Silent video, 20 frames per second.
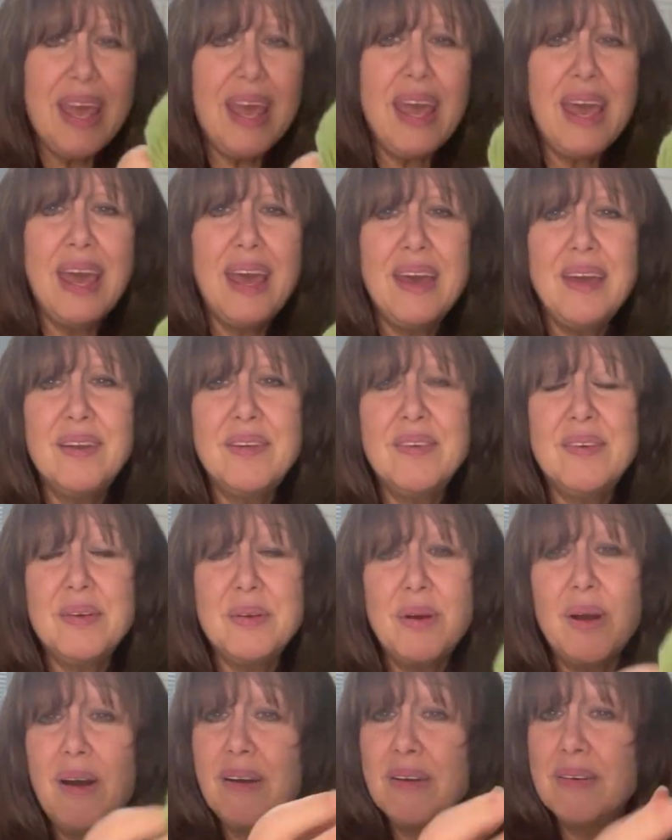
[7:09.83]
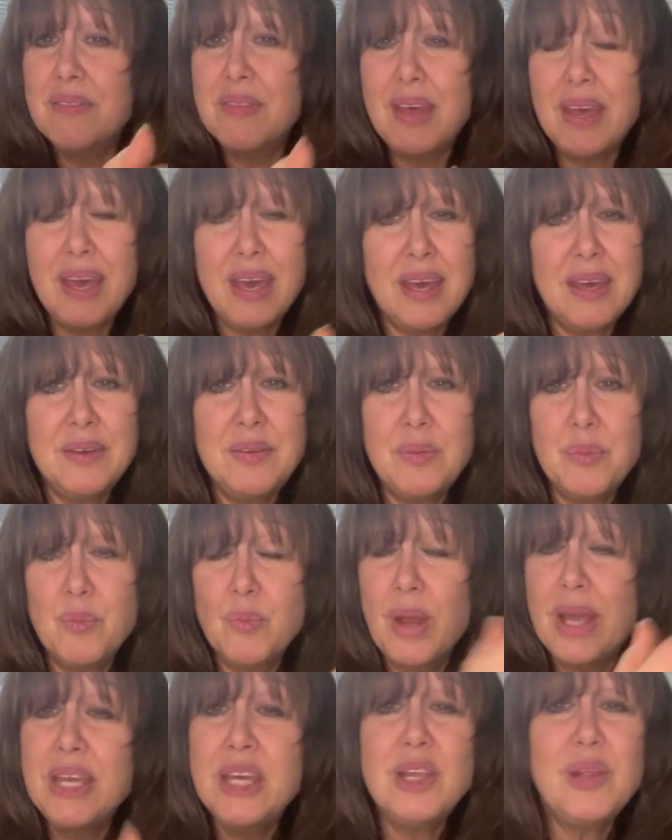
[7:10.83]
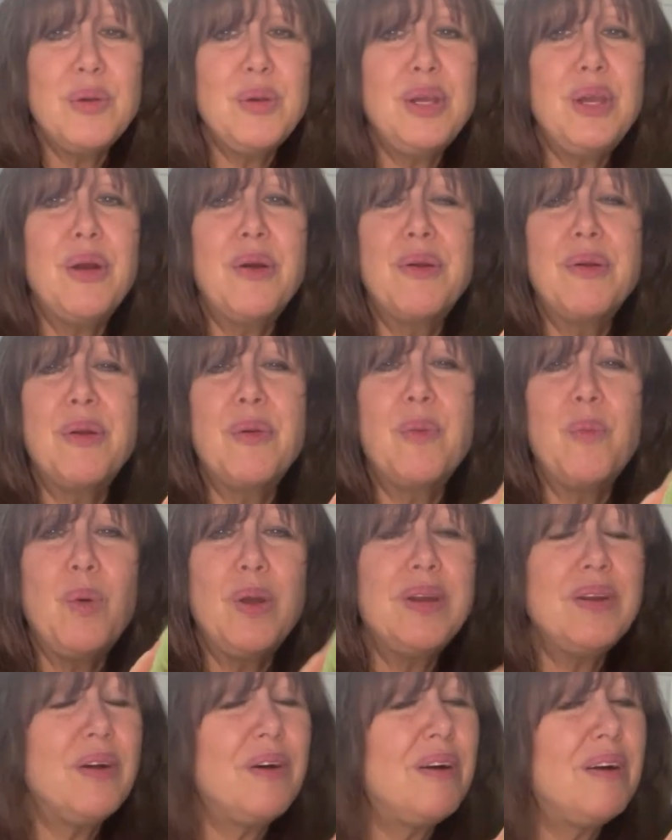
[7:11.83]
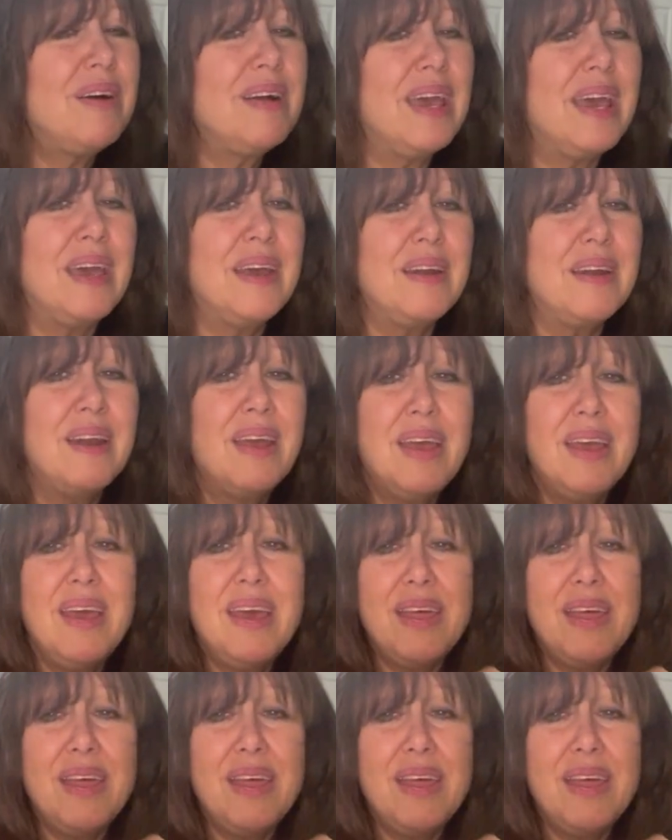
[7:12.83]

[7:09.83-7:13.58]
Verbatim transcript: and they had regular yarn on one dog and